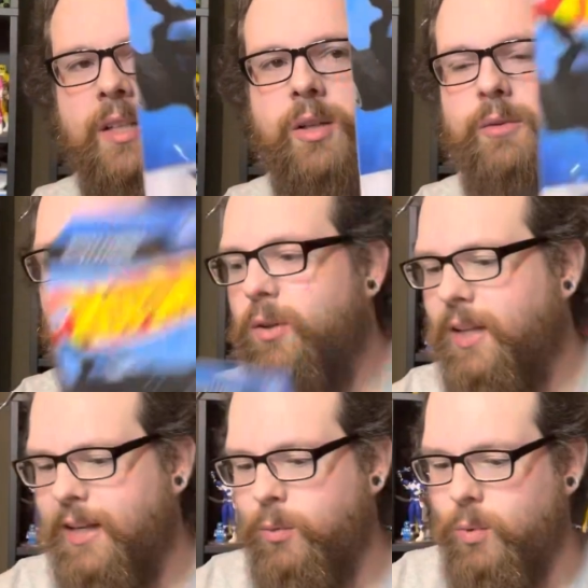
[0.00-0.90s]
for
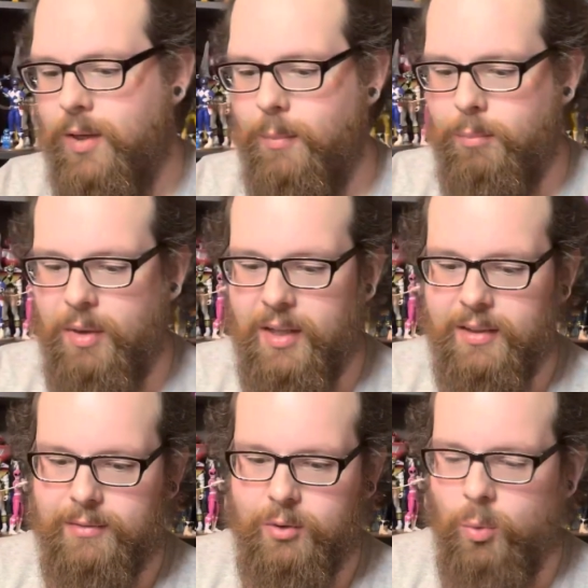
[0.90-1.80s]
like what,
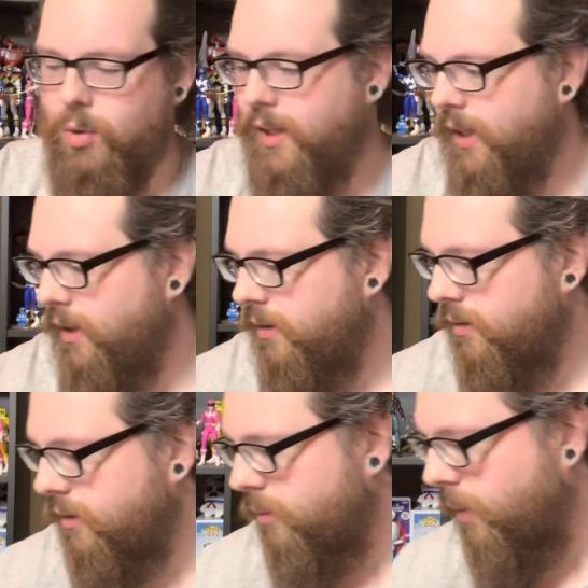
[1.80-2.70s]
$120,
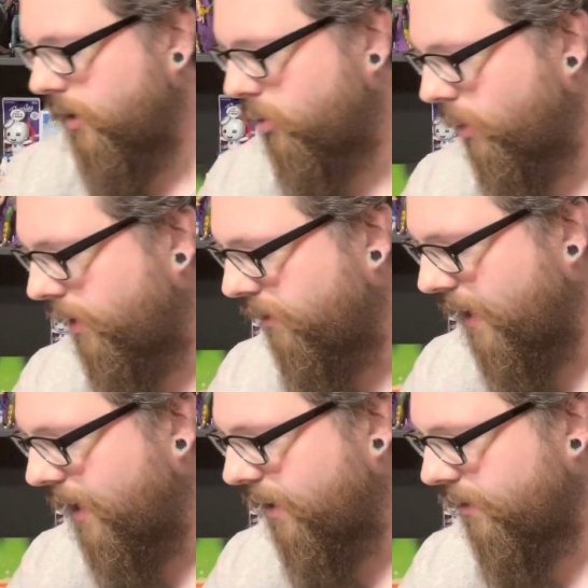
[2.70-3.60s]

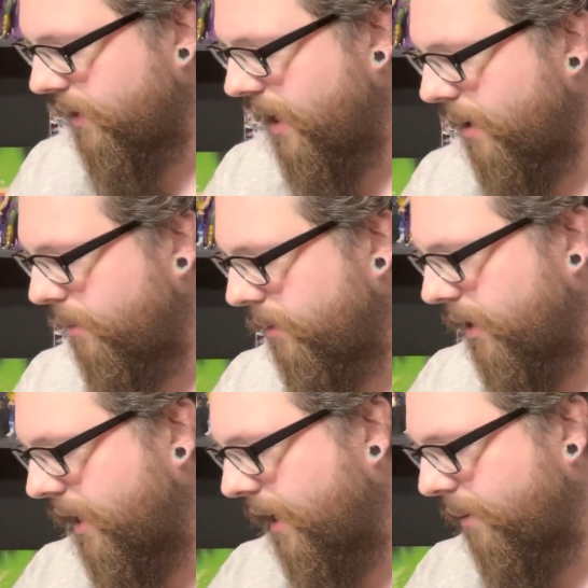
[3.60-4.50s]
$125, you
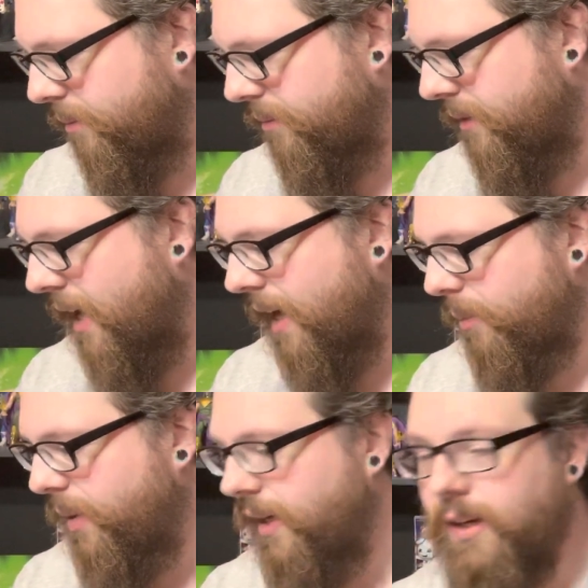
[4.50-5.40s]
can't not
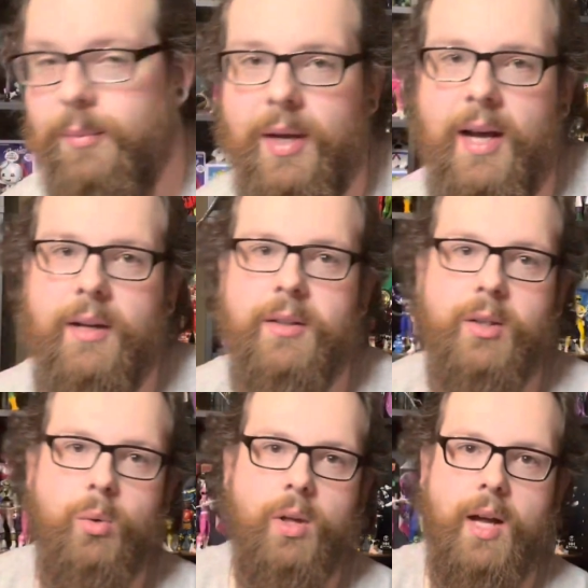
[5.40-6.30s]
pick up a
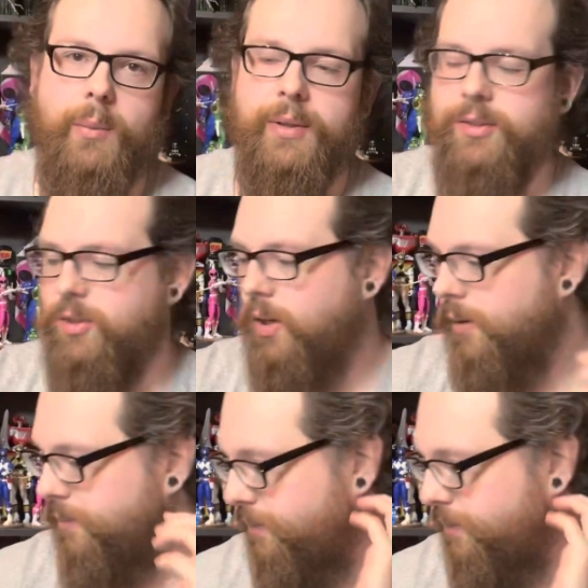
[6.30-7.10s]
cool Hot Wheels car.